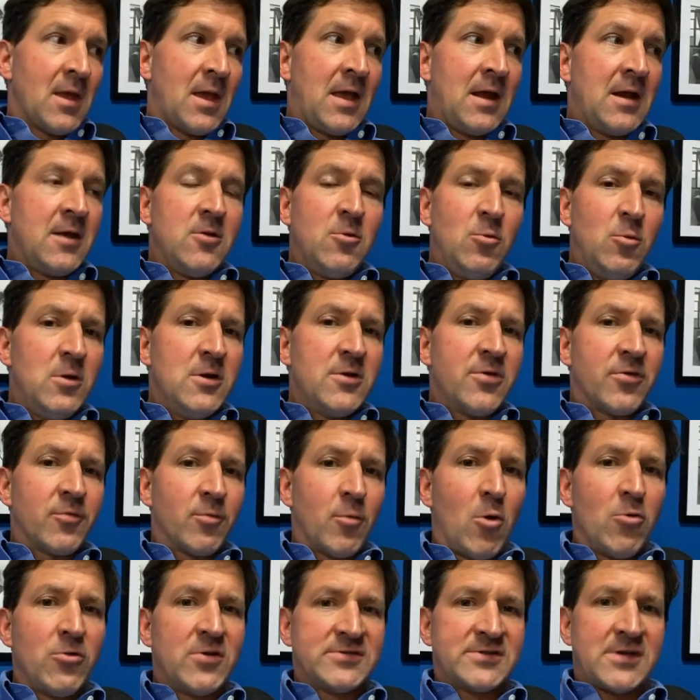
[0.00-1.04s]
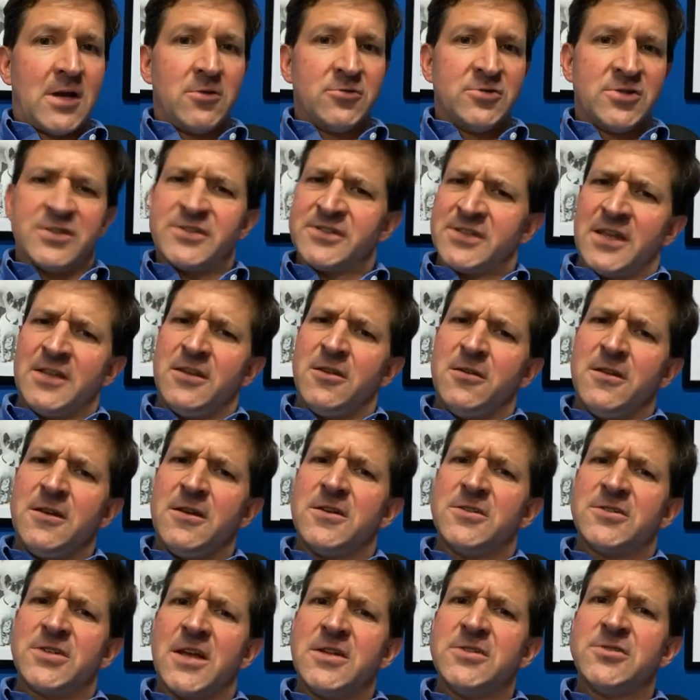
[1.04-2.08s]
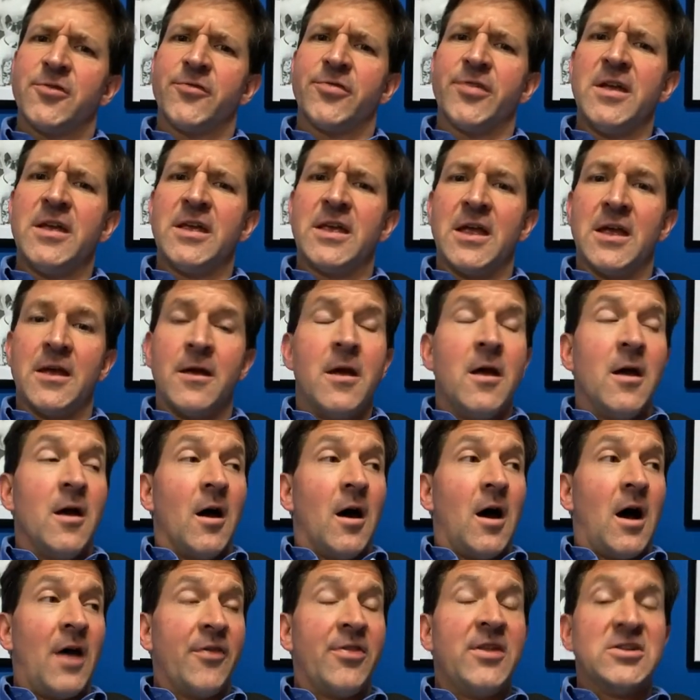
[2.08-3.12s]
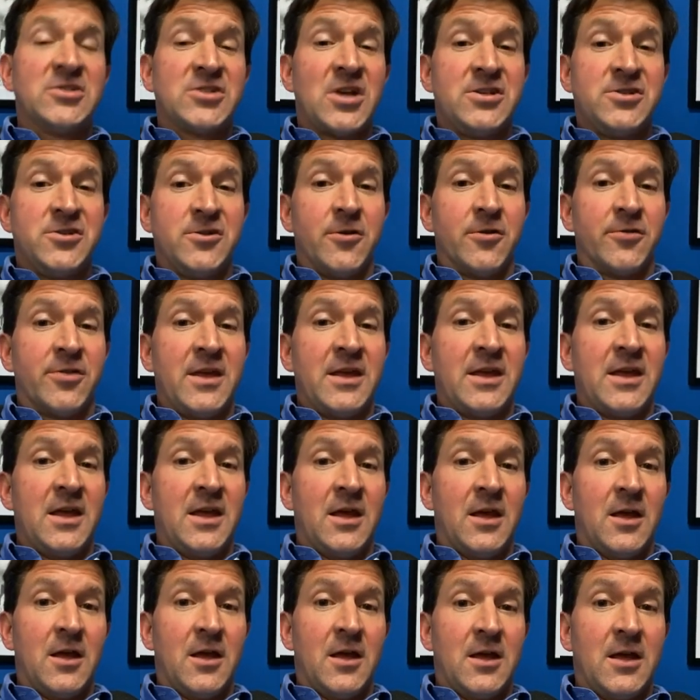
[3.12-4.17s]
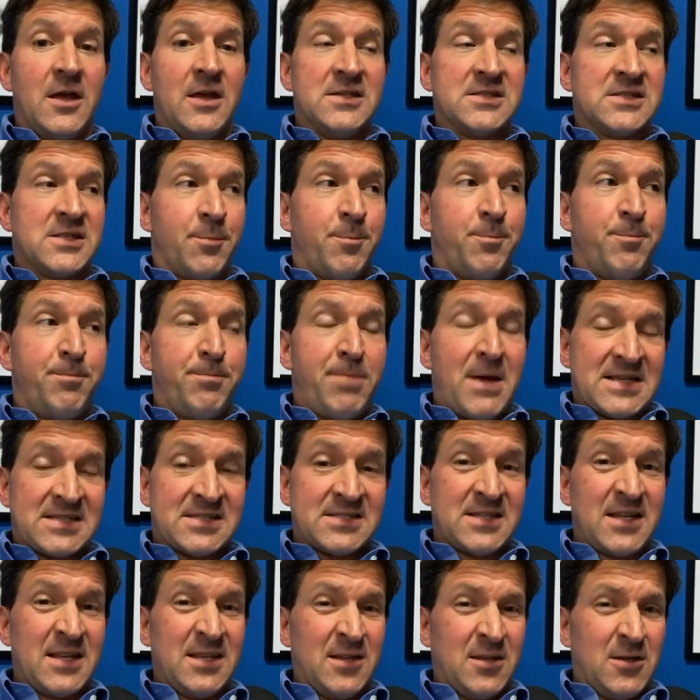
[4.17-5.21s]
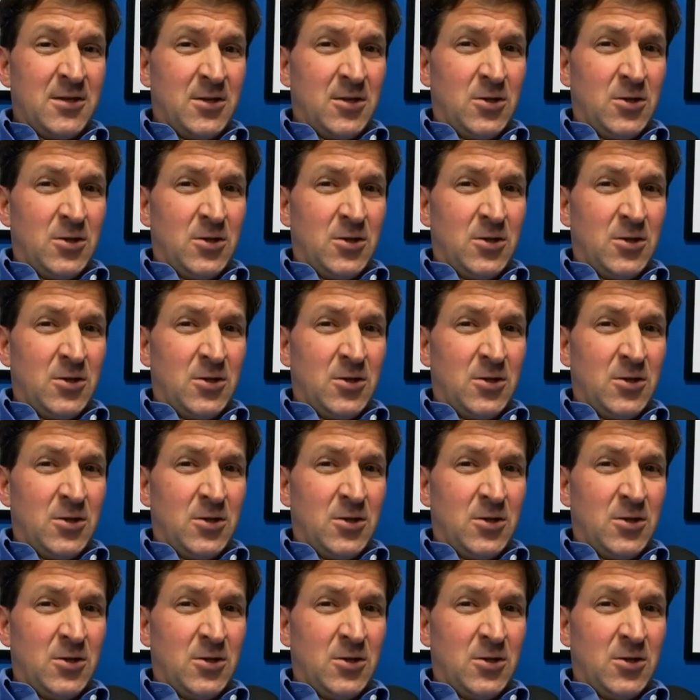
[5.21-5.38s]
And I don't want to throw those out and just say, you need to change your thinking. I think changing your thinking is the best thing that